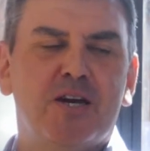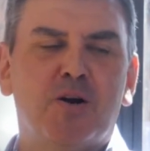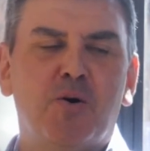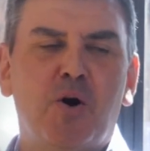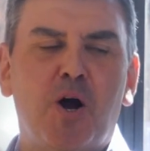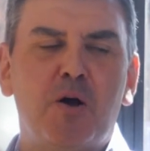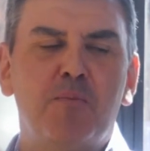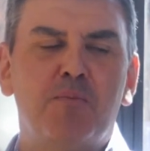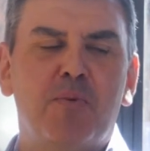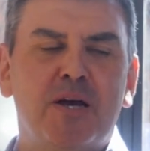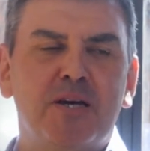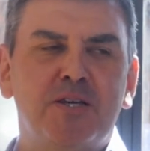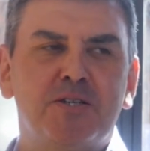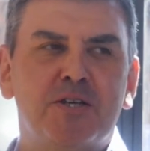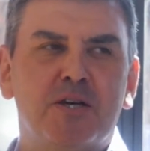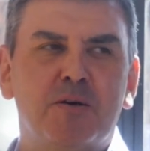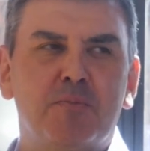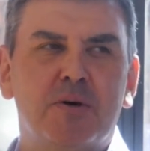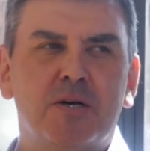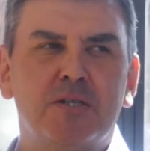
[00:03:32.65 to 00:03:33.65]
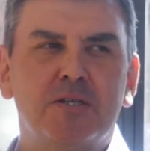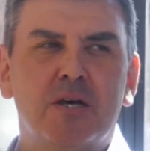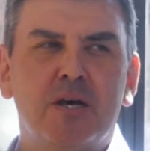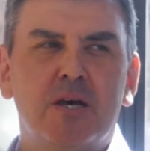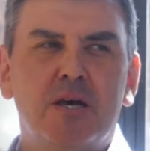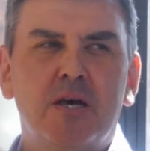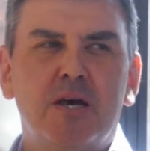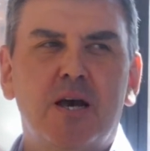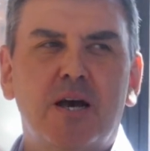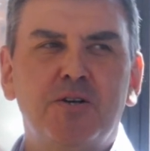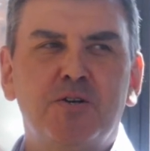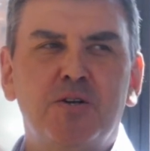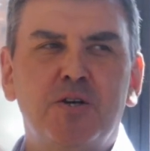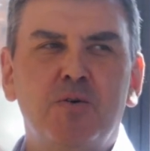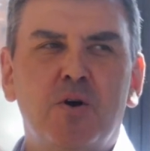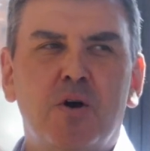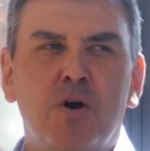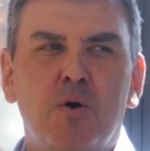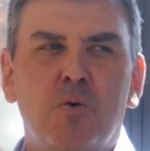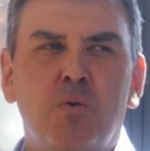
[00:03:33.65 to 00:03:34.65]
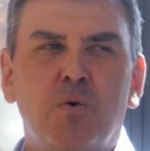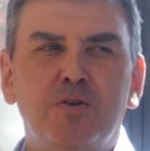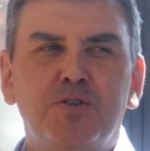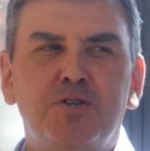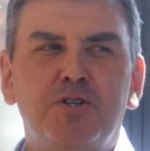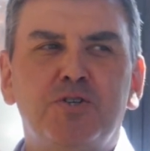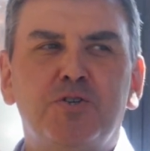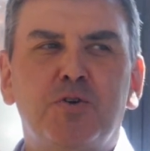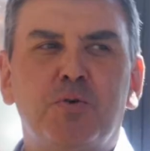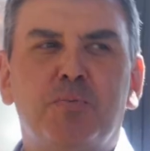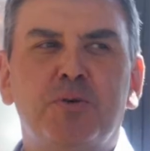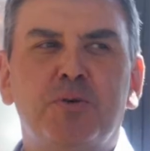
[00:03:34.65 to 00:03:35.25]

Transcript: Quite amazing. But Andrew, what's your sort of